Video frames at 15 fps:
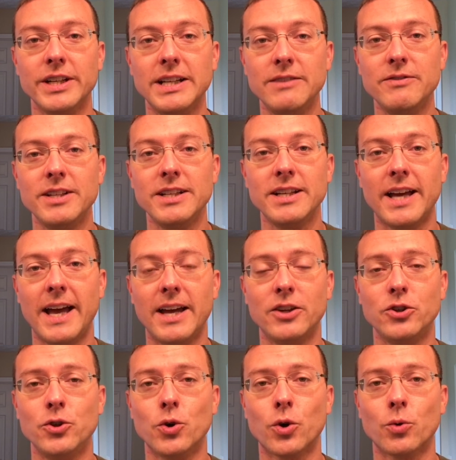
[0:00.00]
evening
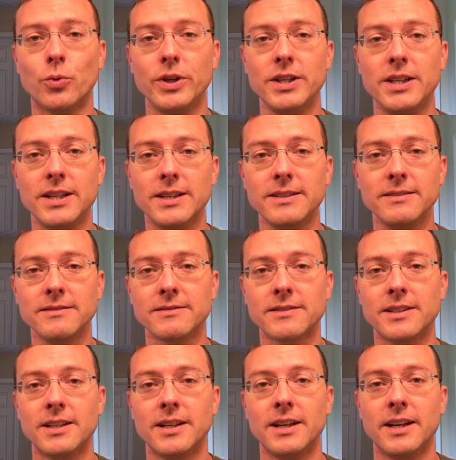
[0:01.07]
and your weekend.
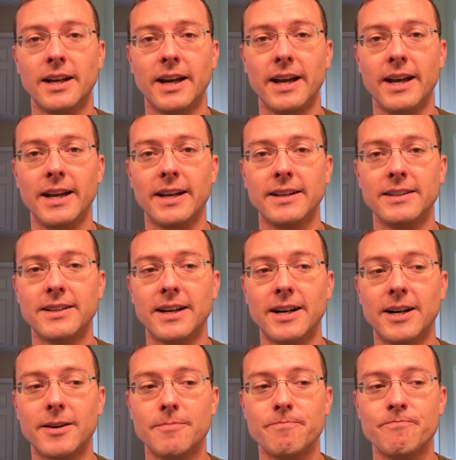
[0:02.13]

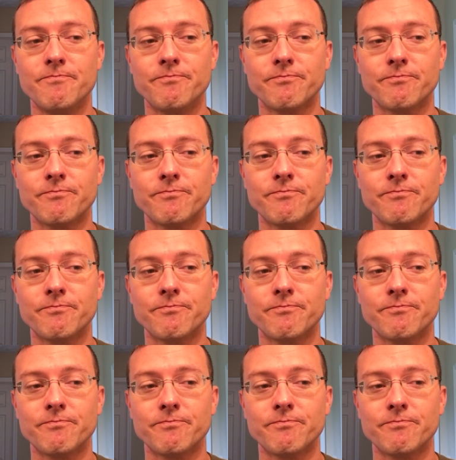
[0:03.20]
And